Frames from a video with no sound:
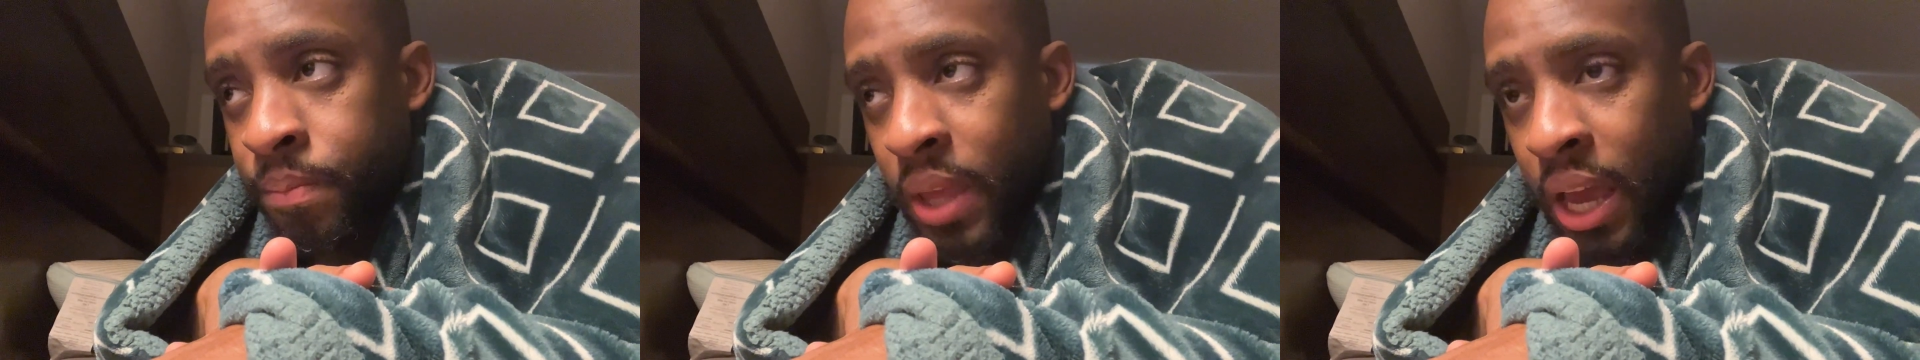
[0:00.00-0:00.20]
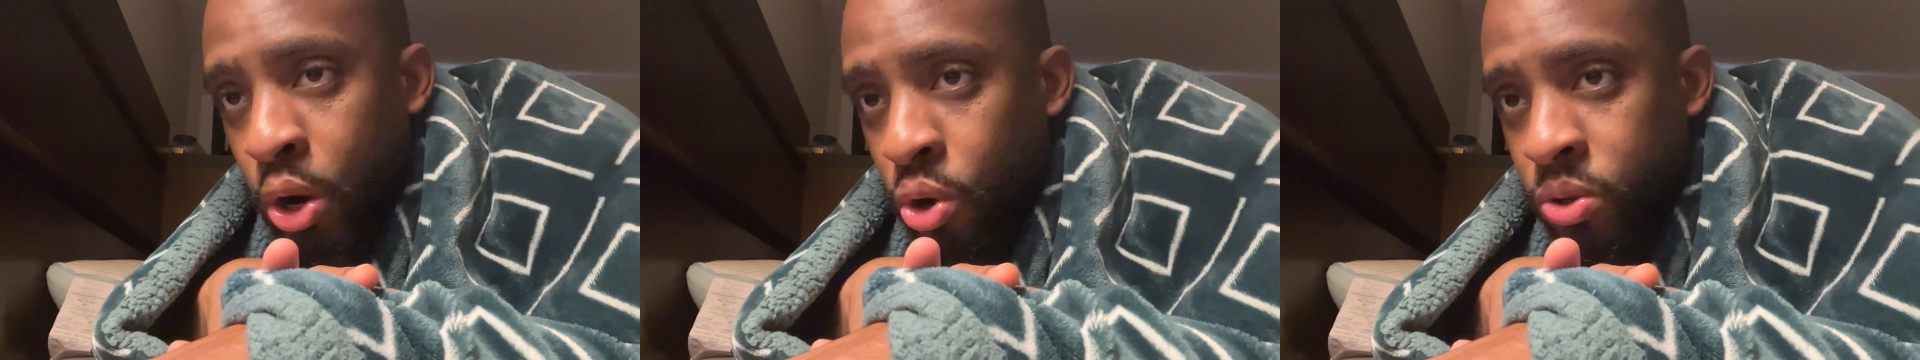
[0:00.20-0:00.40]

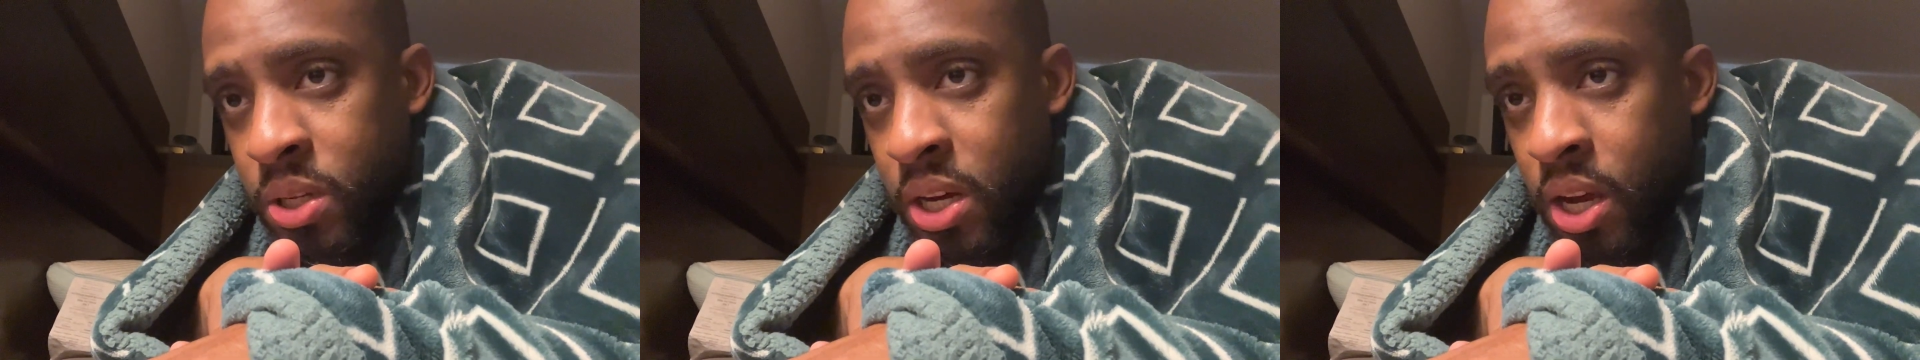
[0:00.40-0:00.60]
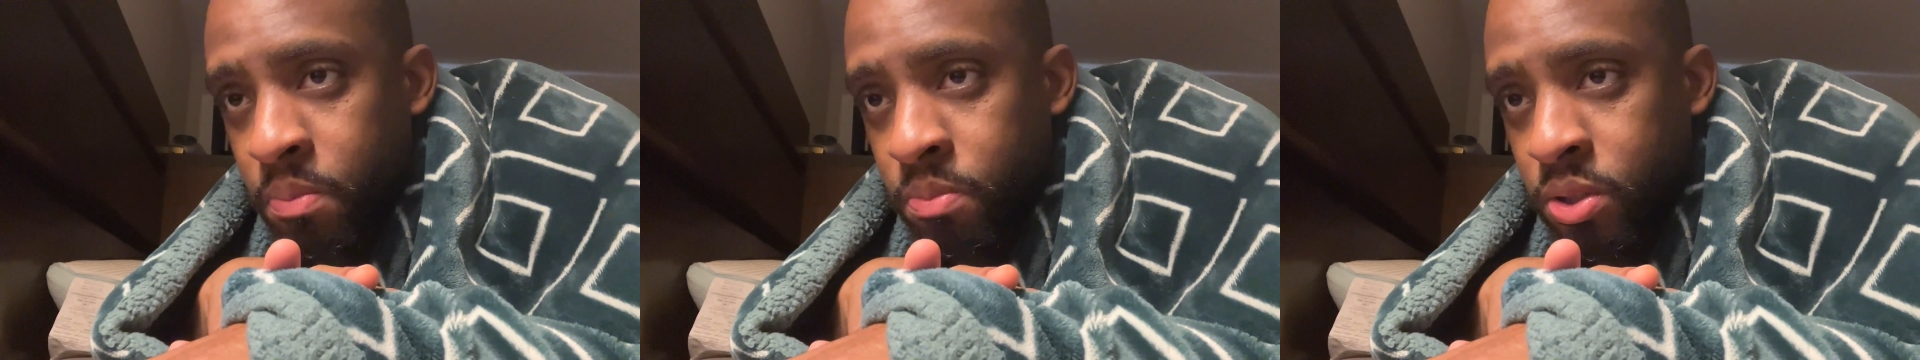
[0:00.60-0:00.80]
at all
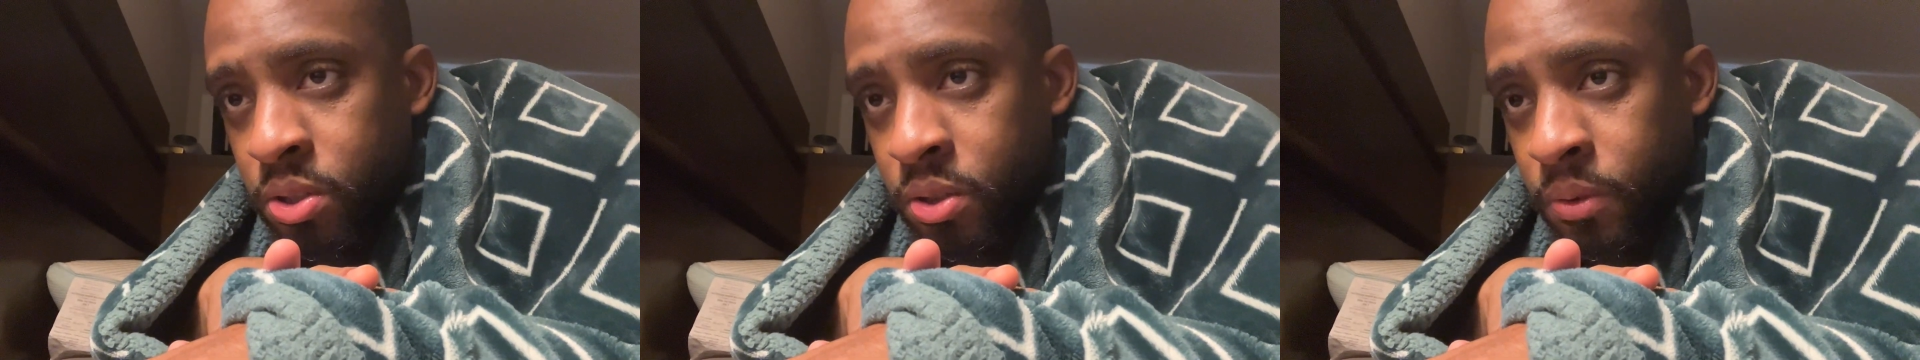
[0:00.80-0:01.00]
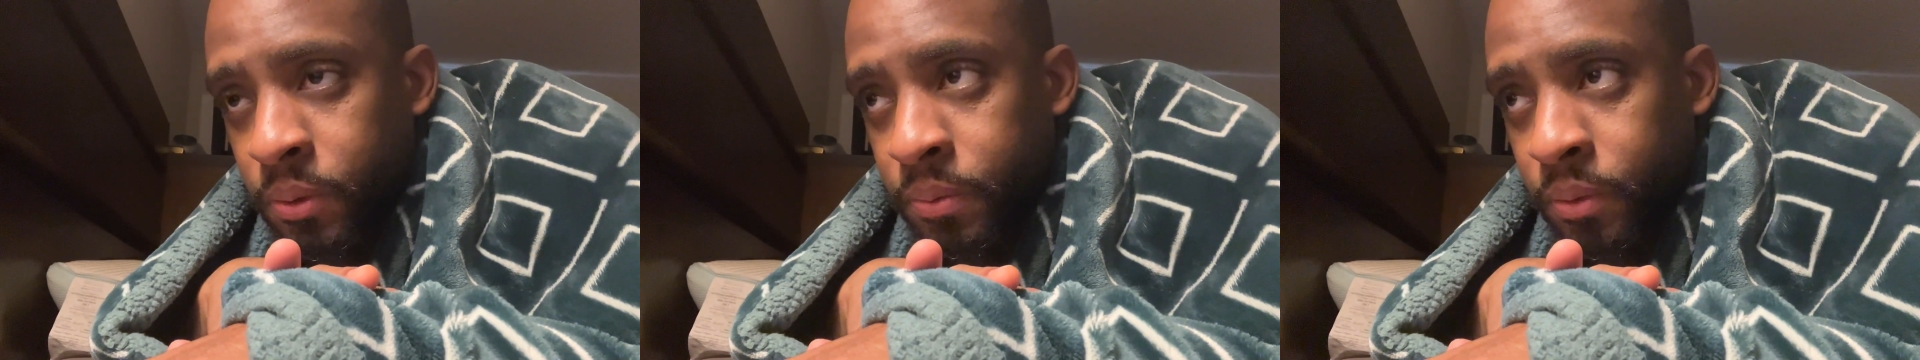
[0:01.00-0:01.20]
times.
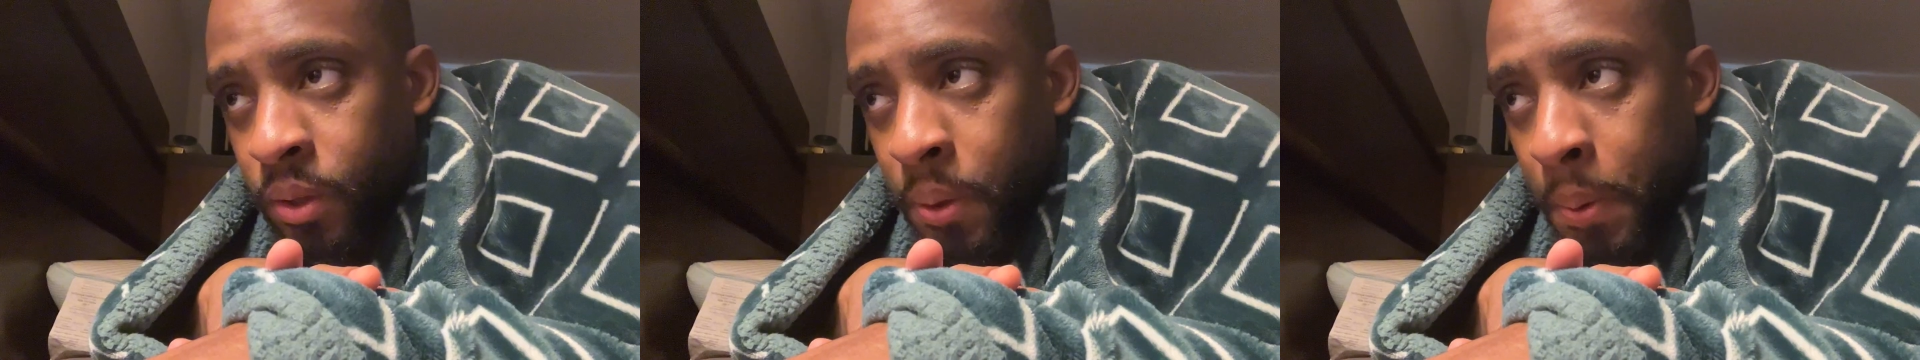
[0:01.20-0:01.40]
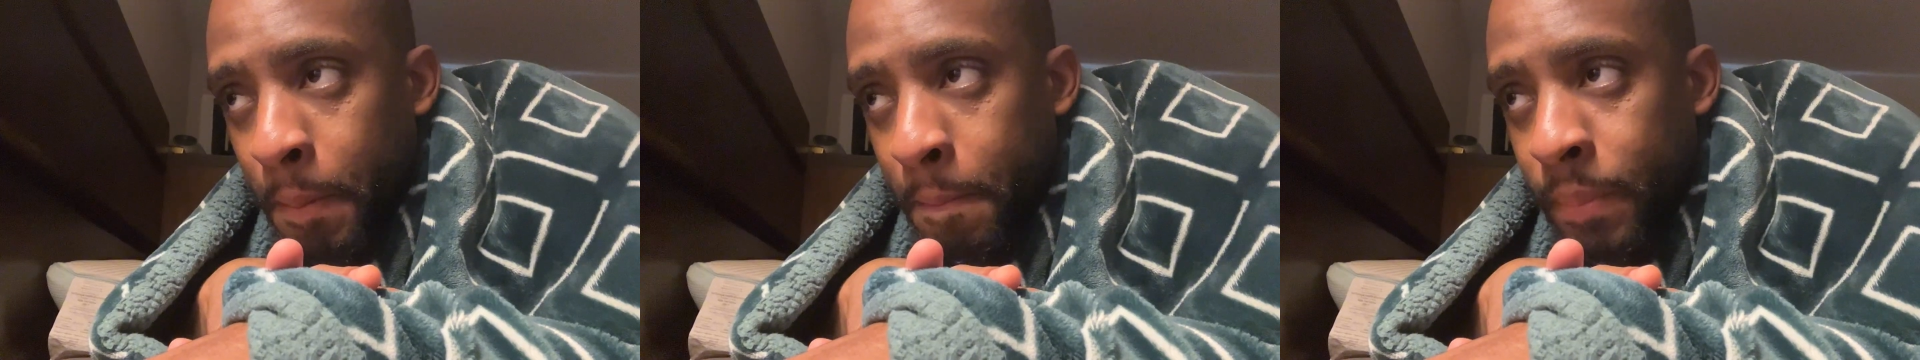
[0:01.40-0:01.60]

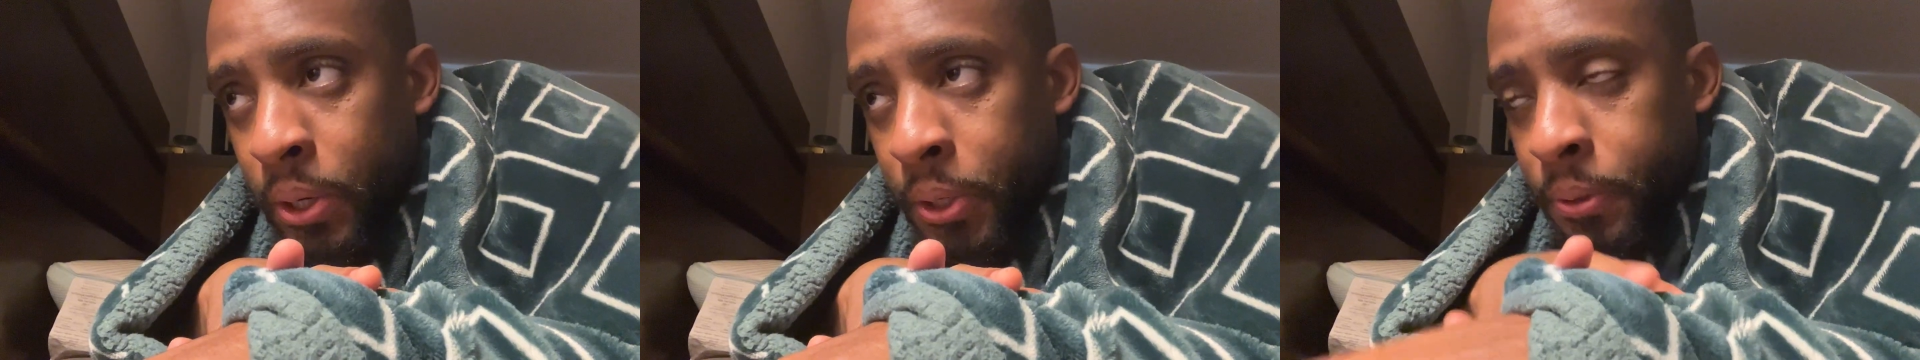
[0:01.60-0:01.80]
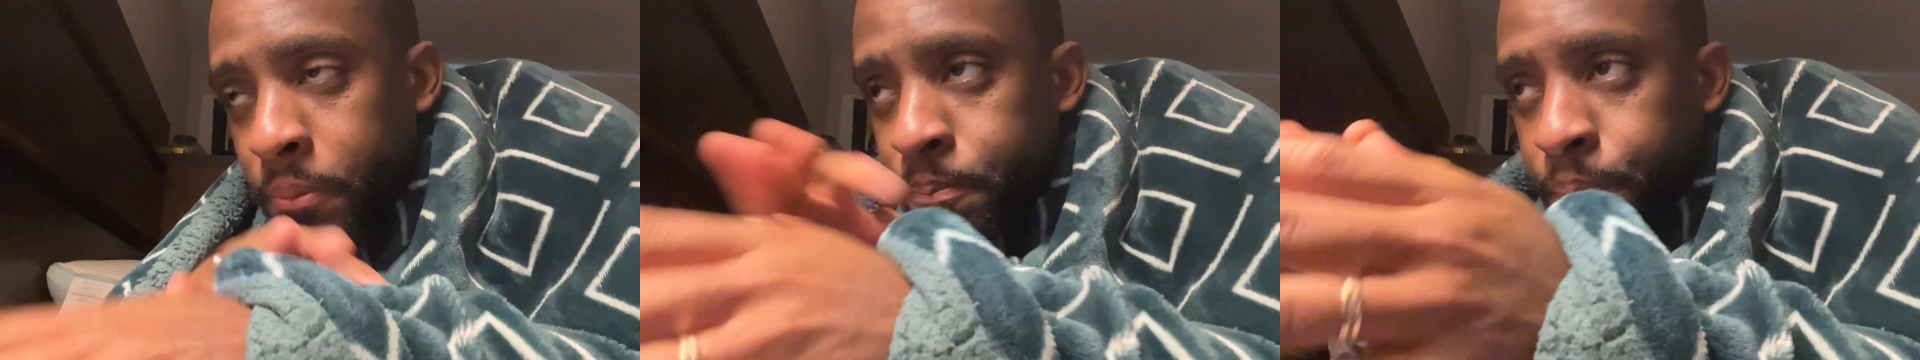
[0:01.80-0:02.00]
But